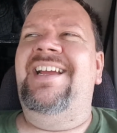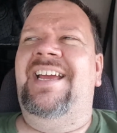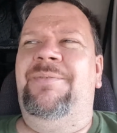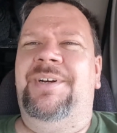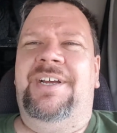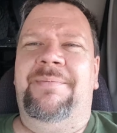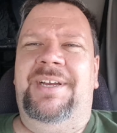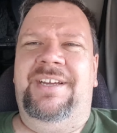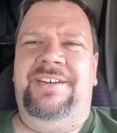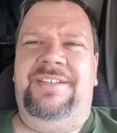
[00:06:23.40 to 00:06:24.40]
anyone
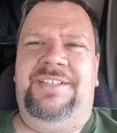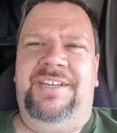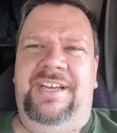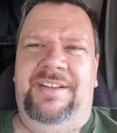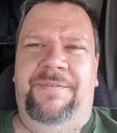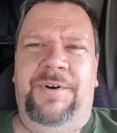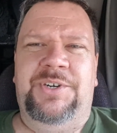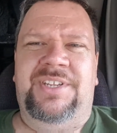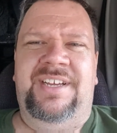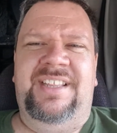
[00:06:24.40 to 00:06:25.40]
coming in and the
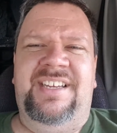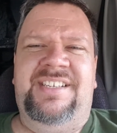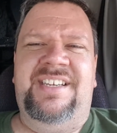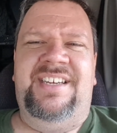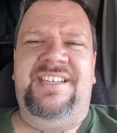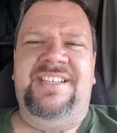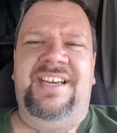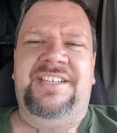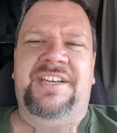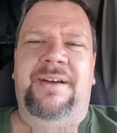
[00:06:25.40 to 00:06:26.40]
first thing they see is an
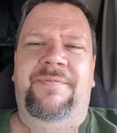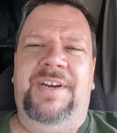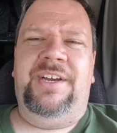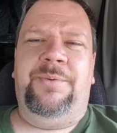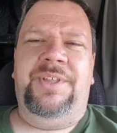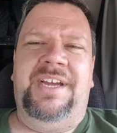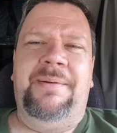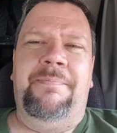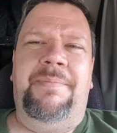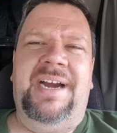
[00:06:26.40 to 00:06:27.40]
XCOM video where they
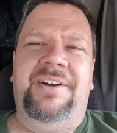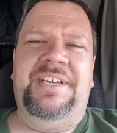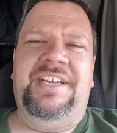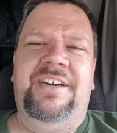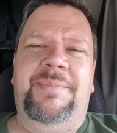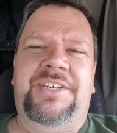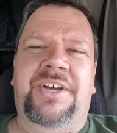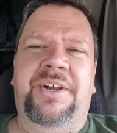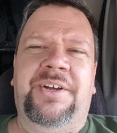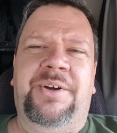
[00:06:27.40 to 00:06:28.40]
can barely hear me
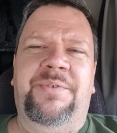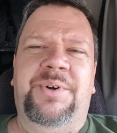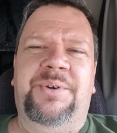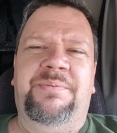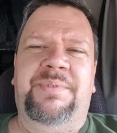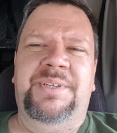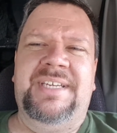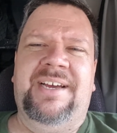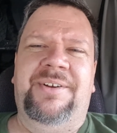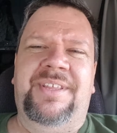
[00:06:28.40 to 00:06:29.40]
talk over the
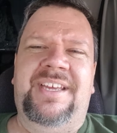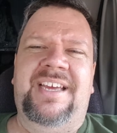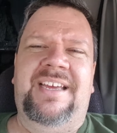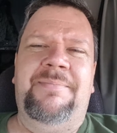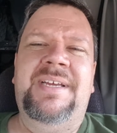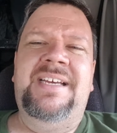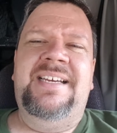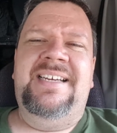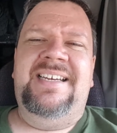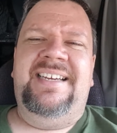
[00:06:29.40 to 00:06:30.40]
sound of the game.
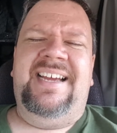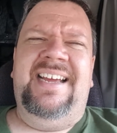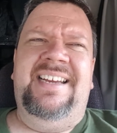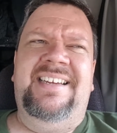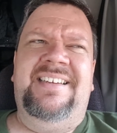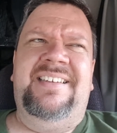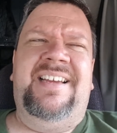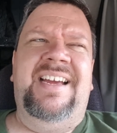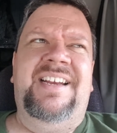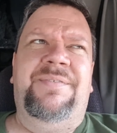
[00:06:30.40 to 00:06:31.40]
Kind
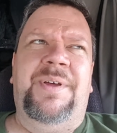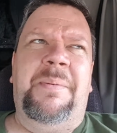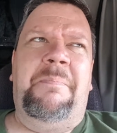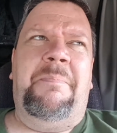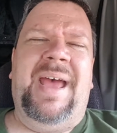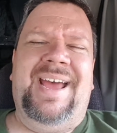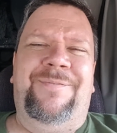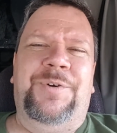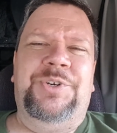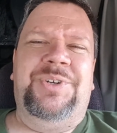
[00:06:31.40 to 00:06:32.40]
of a
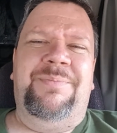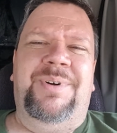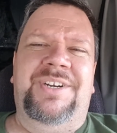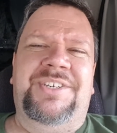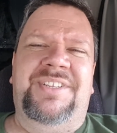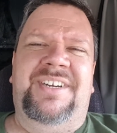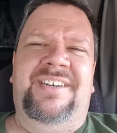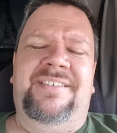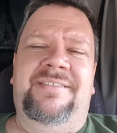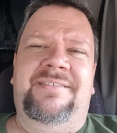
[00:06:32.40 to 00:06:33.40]
bad first impression
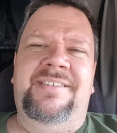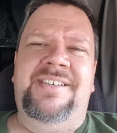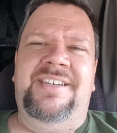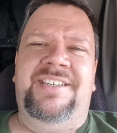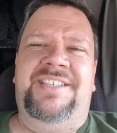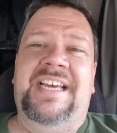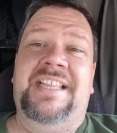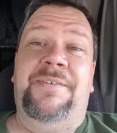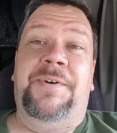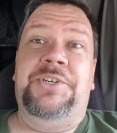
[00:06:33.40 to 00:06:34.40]
there.
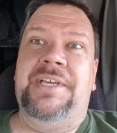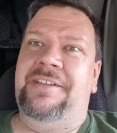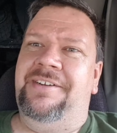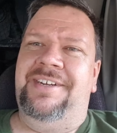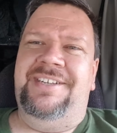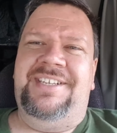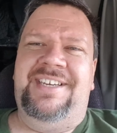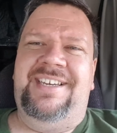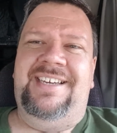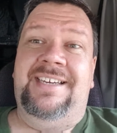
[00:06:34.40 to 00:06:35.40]
Instead, the first thing they're going to
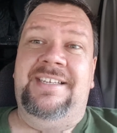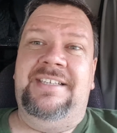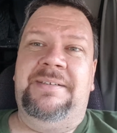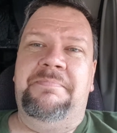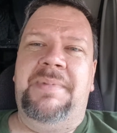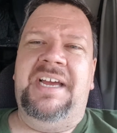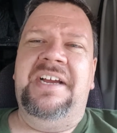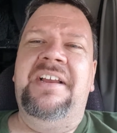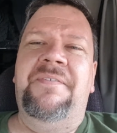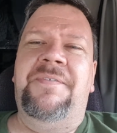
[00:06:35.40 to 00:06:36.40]
see is my
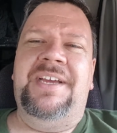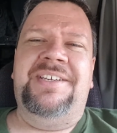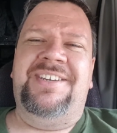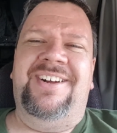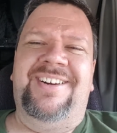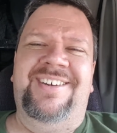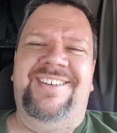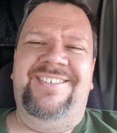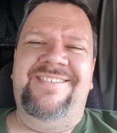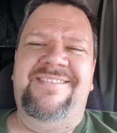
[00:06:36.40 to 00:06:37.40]
ugly face talking to you.